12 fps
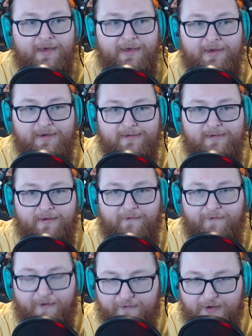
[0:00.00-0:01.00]
is
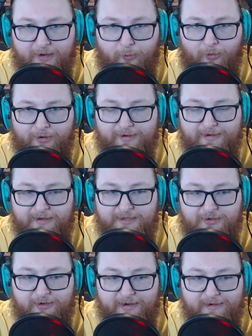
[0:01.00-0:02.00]
50 quarter
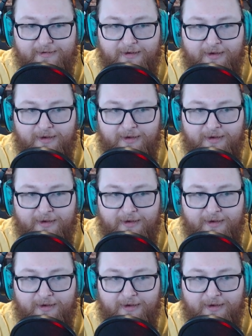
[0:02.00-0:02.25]
centuries,